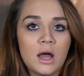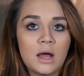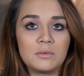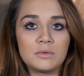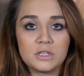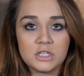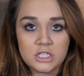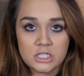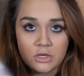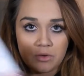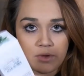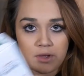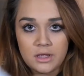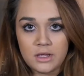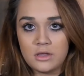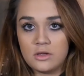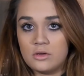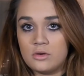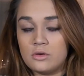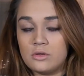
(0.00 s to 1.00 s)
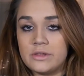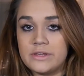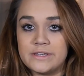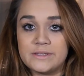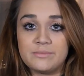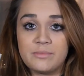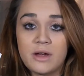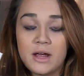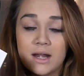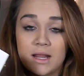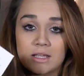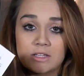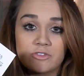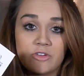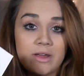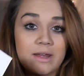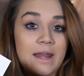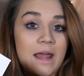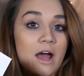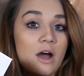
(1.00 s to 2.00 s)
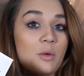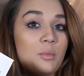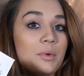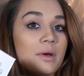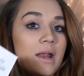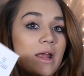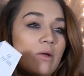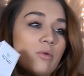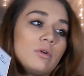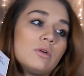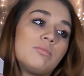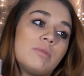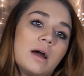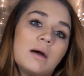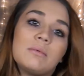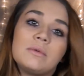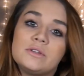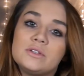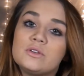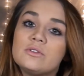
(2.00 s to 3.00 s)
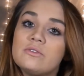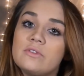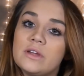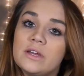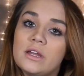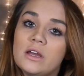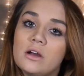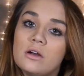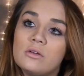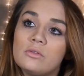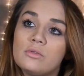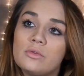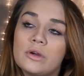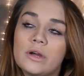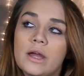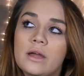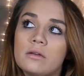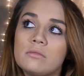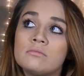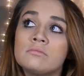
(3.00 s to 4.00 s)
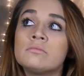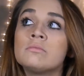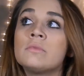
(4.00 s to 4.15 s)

I'm just showing you these products right now, but I will probably do a video where